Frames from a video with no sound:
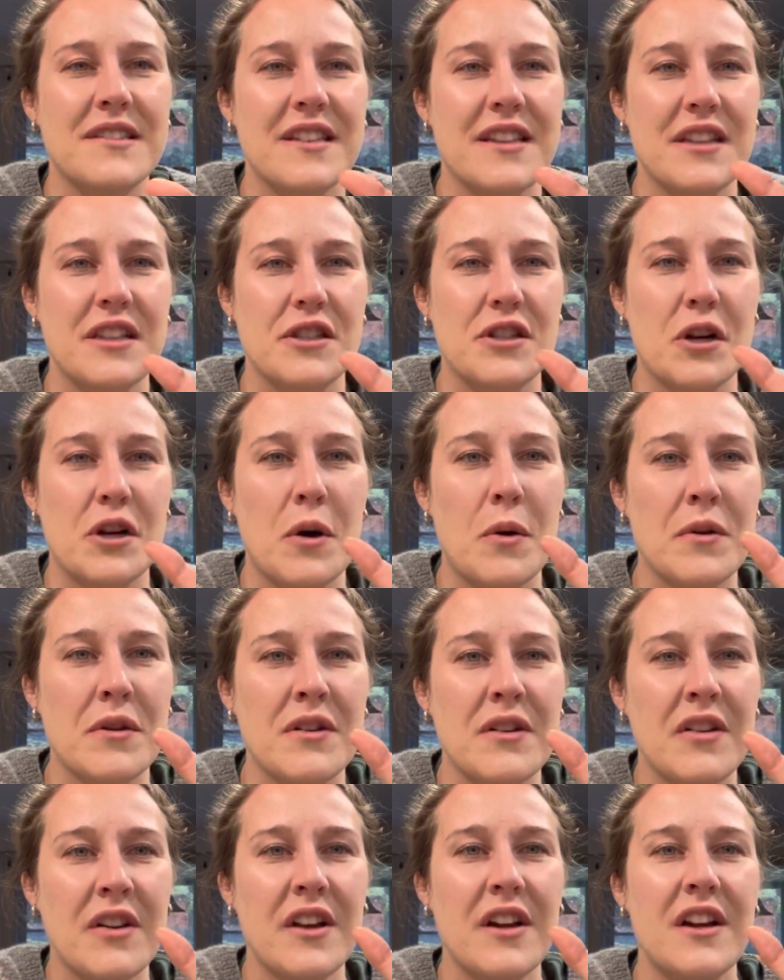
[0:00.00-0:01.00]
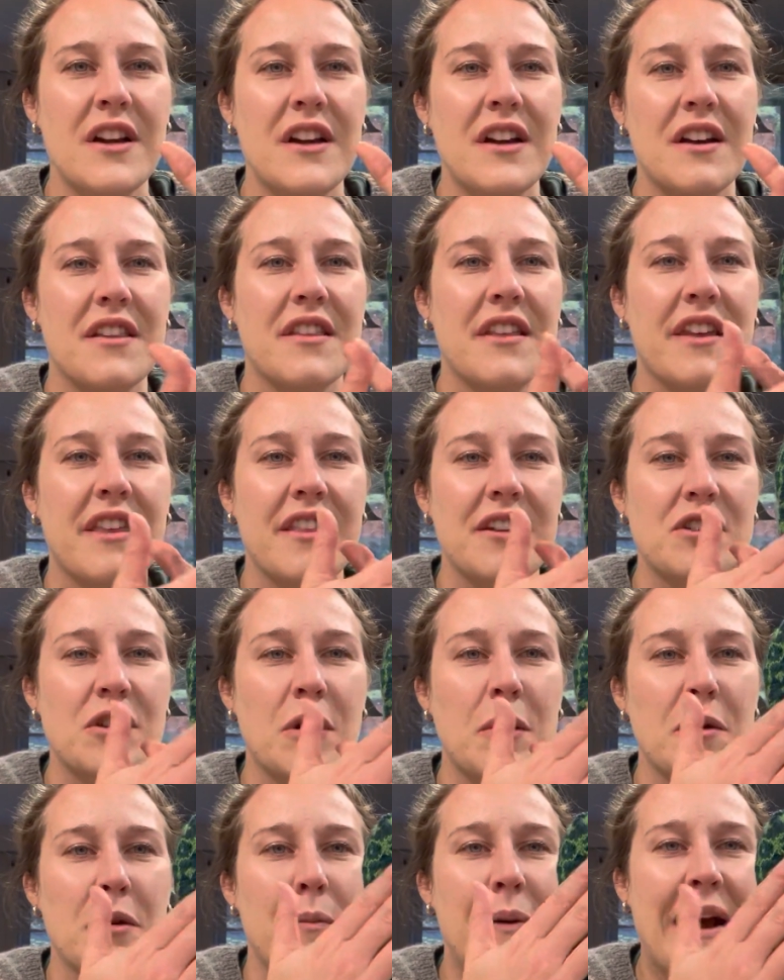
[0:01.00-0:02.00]
The tonal
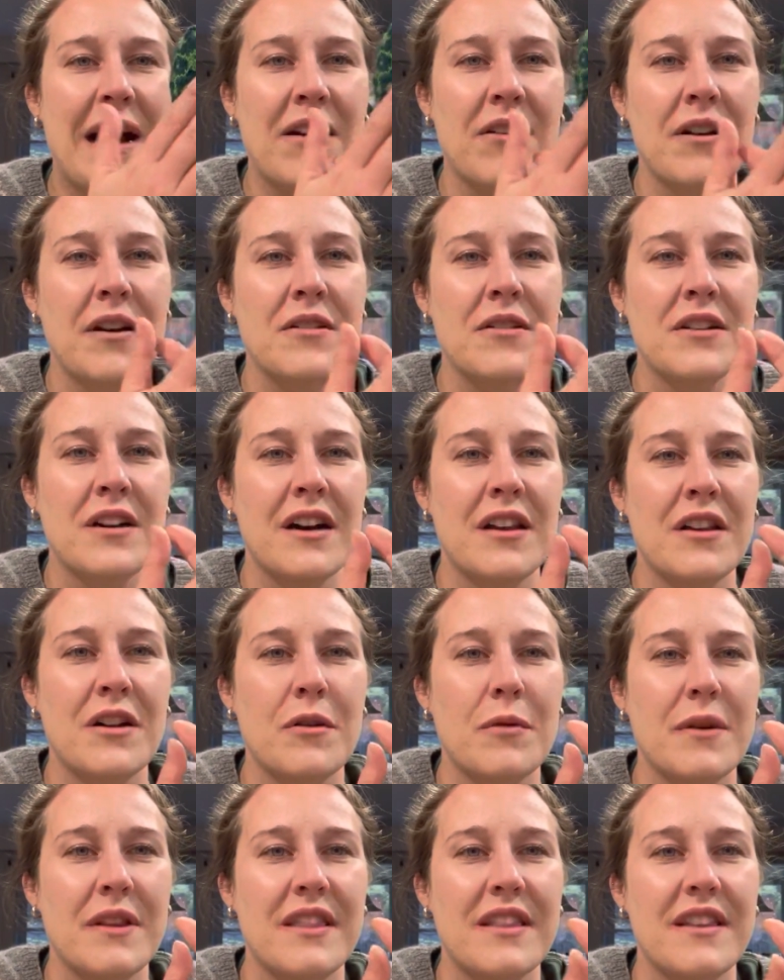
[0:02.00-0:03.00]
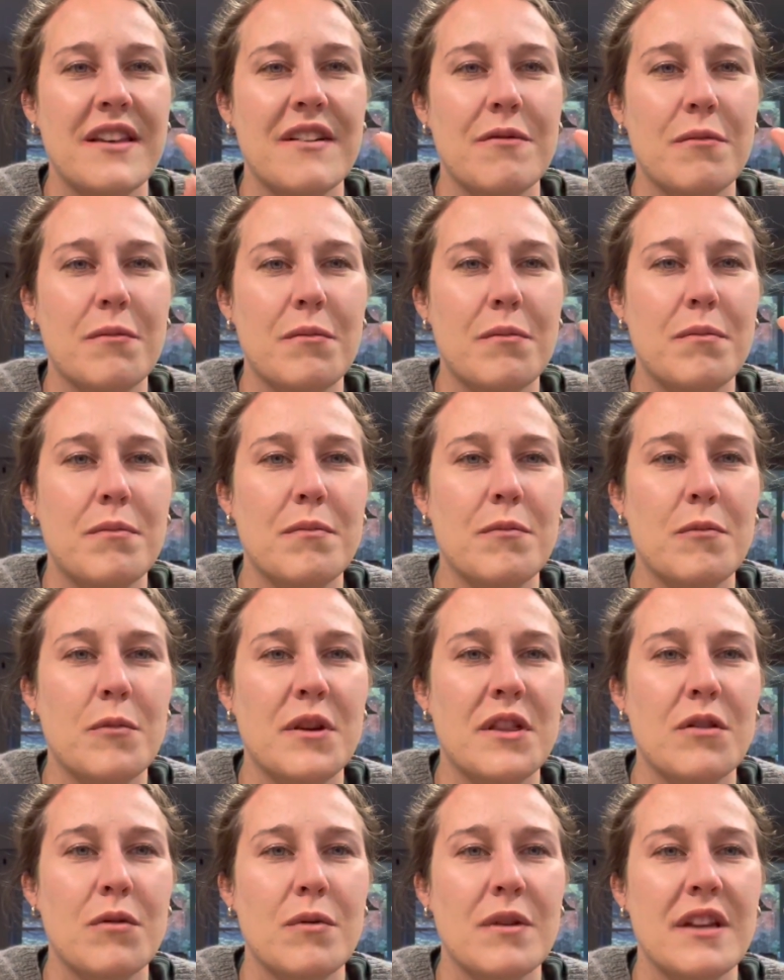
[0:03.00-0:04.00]
background color with
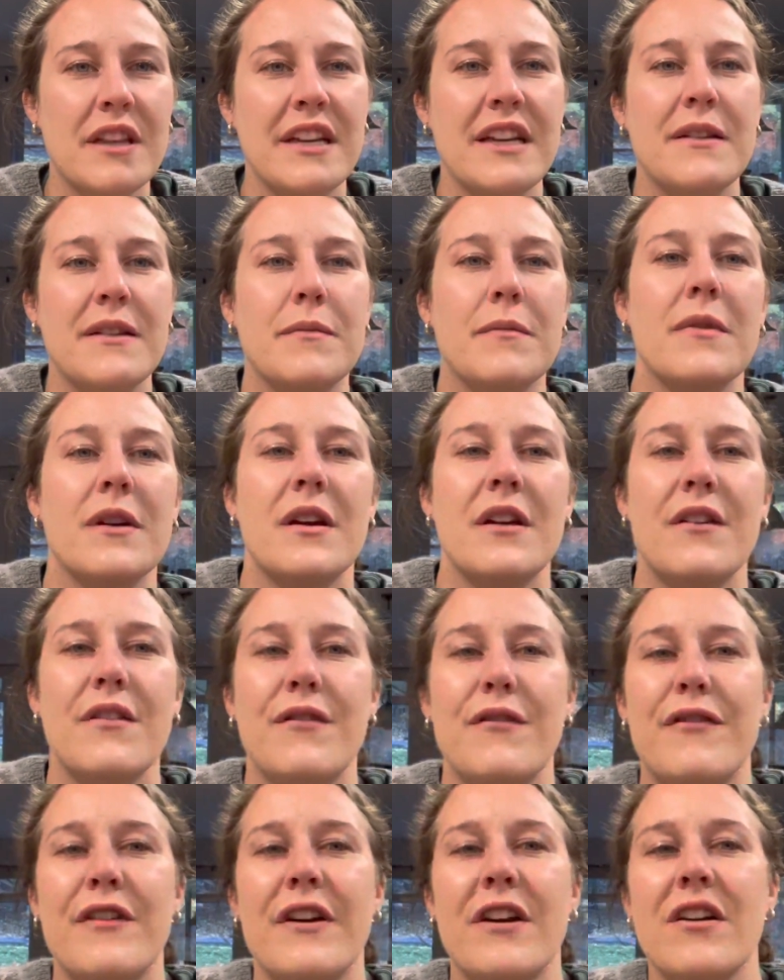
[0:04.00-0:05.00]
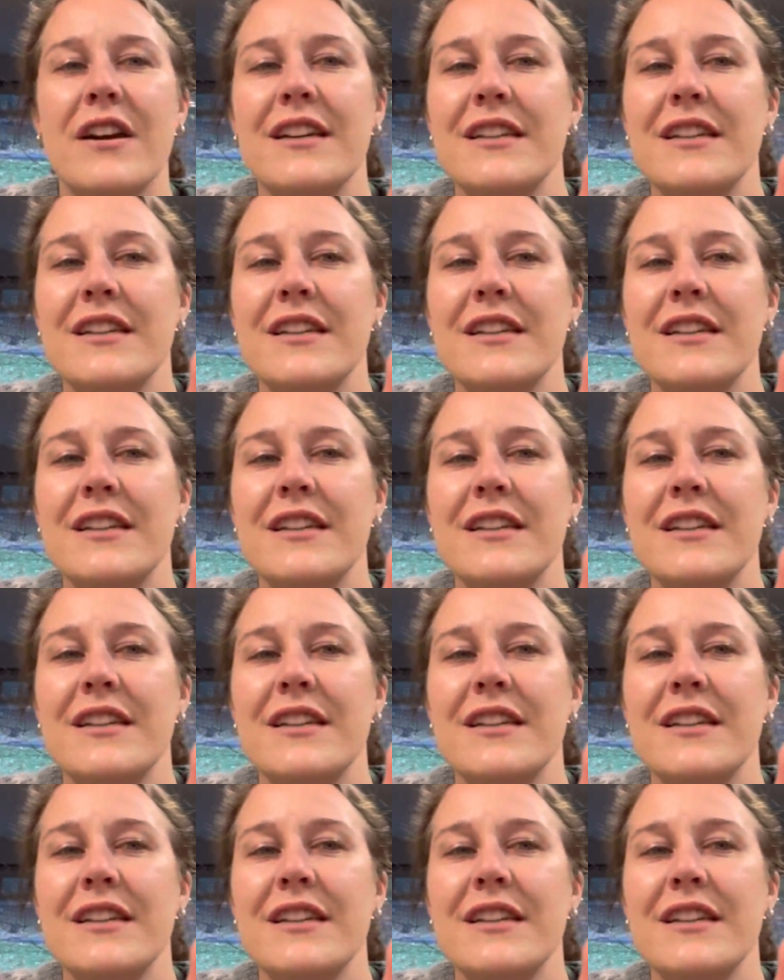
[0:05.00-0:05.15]
the really very